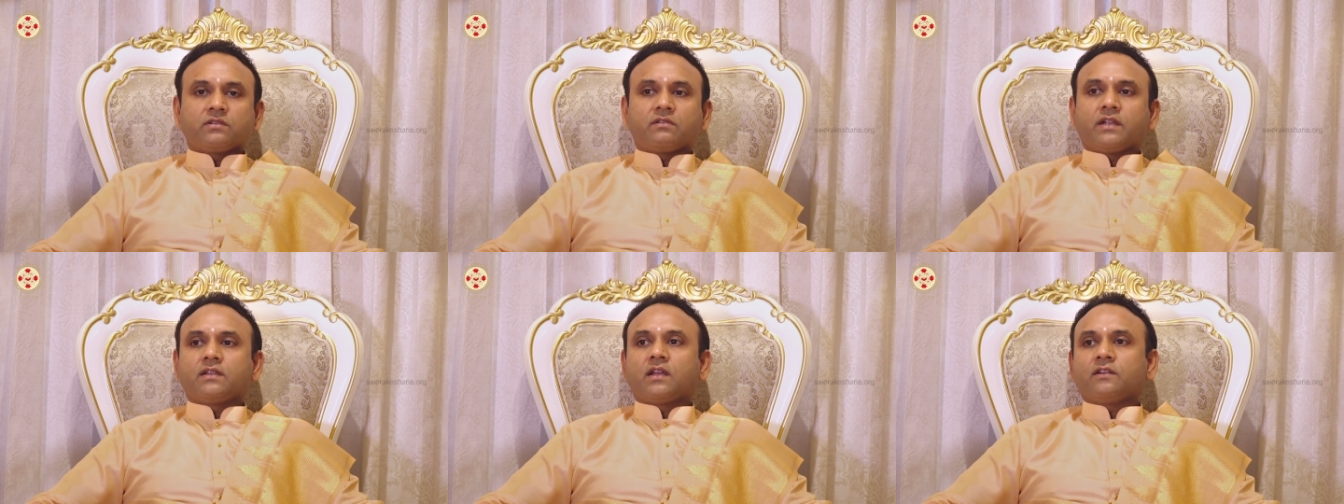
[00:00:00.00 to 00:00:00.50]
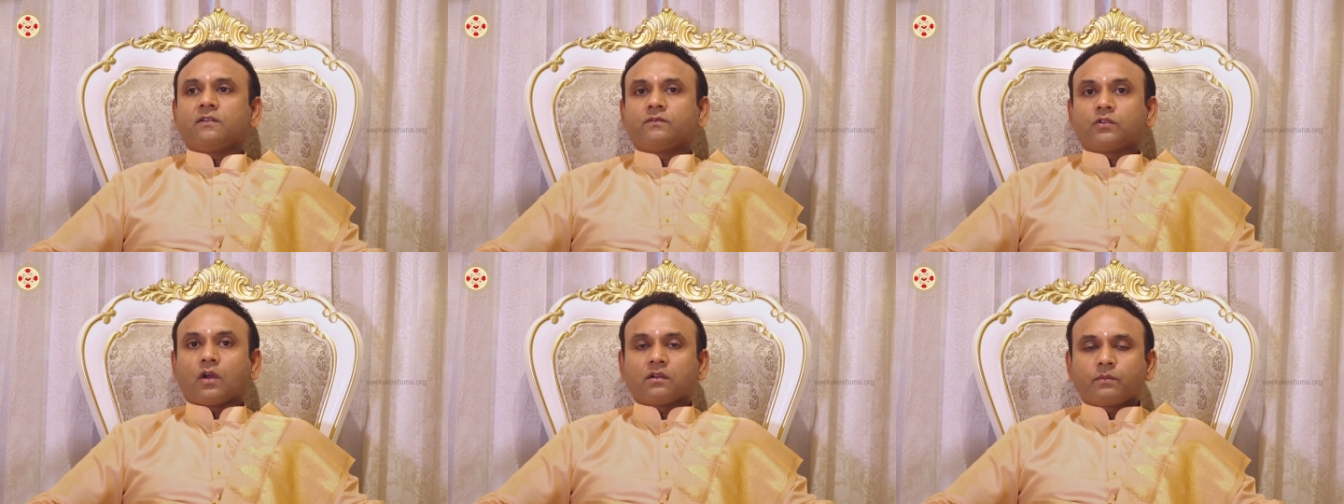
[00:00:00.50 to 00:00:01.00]
right kind of
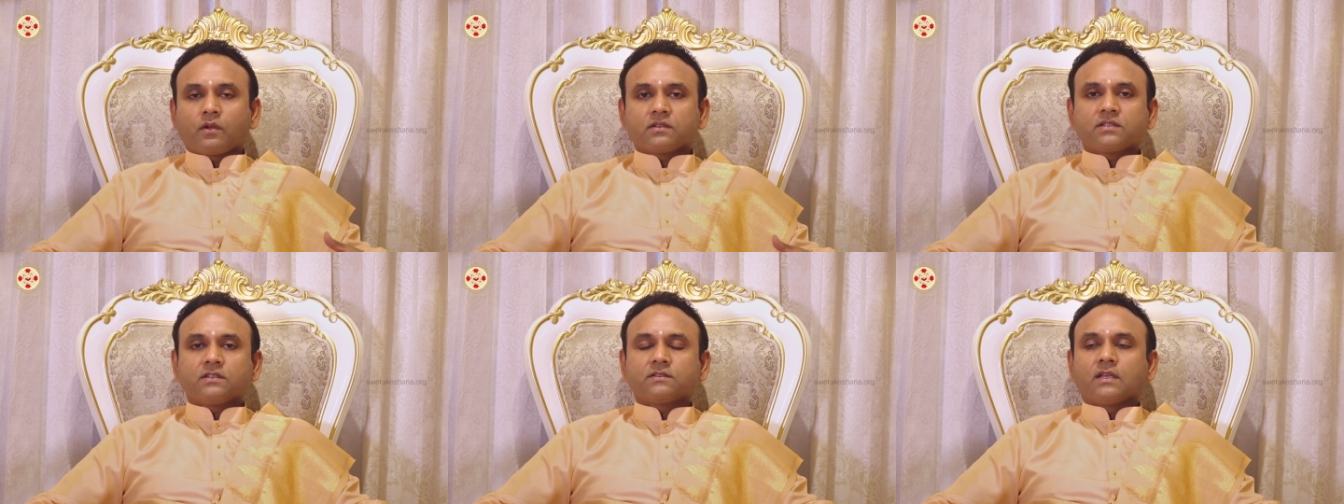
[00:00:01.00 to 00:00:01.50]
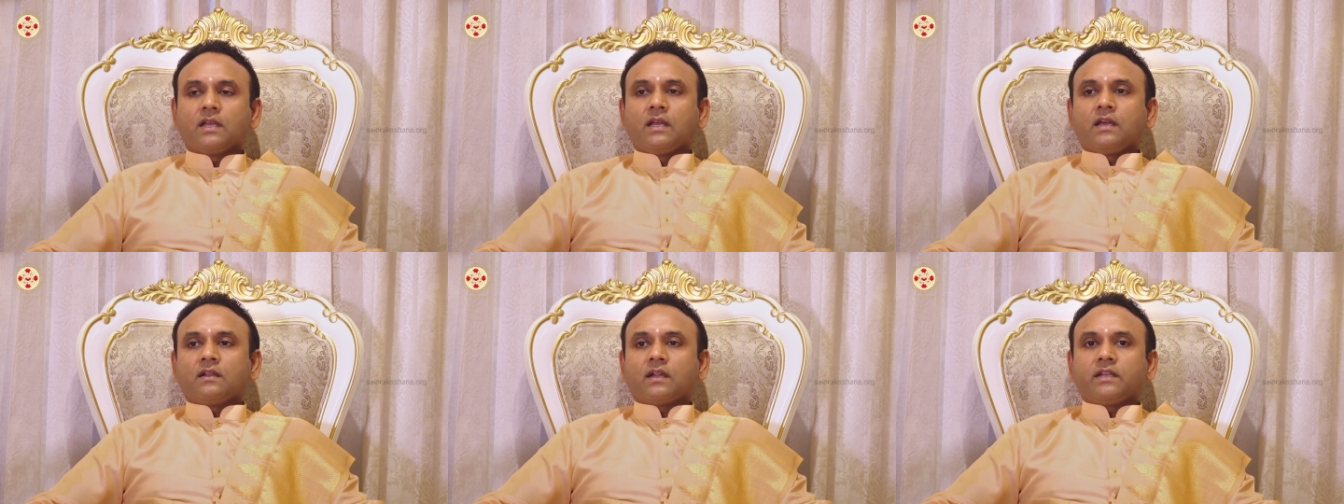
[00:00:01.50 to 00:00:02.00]
thought process,
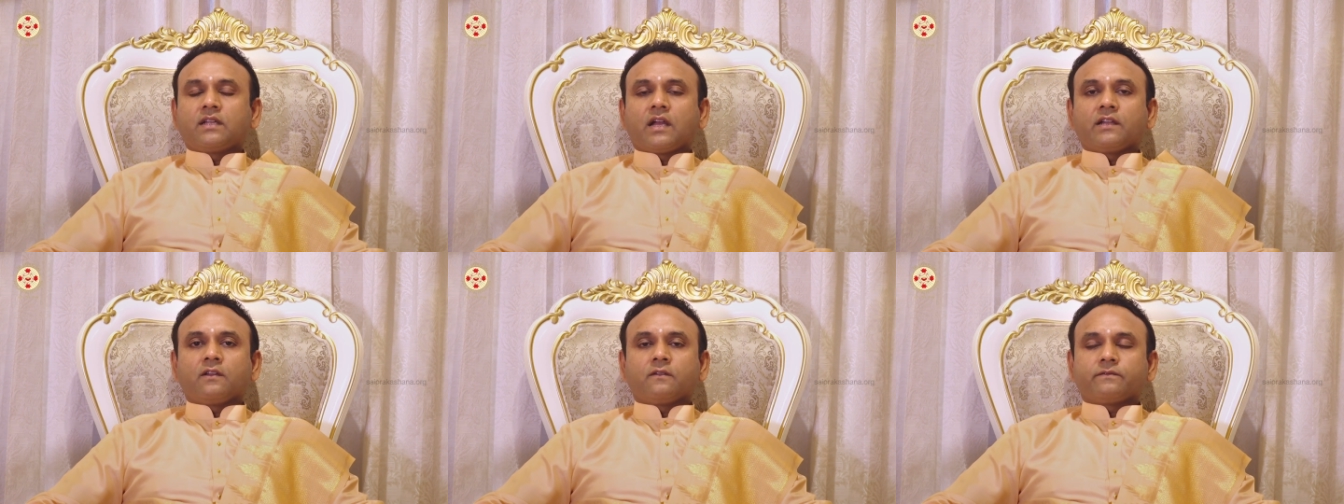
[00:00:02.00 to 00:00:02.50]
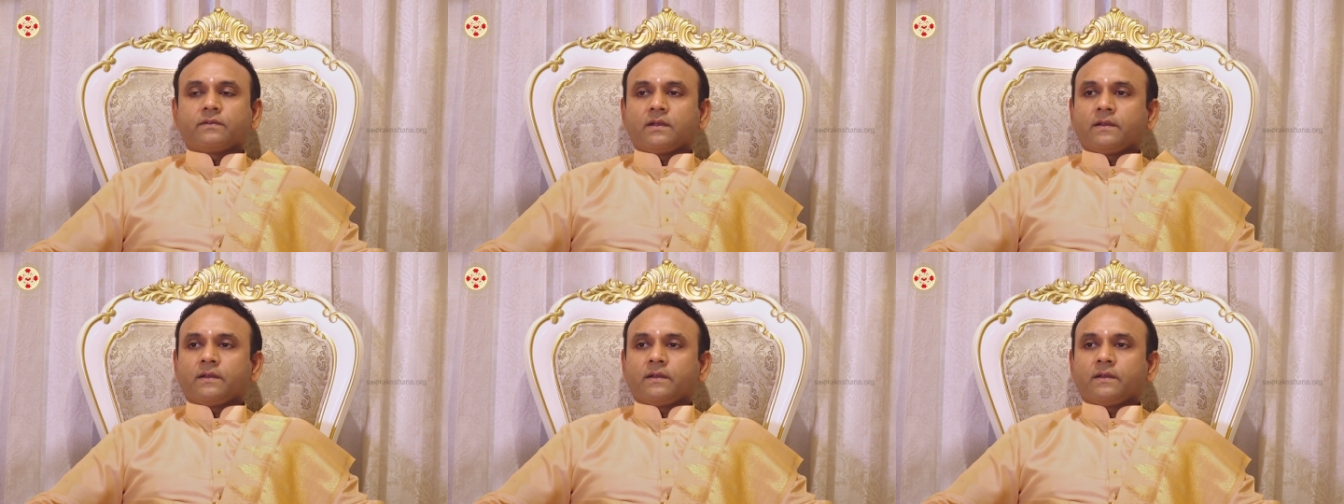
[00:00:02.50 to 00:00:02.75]
right kind of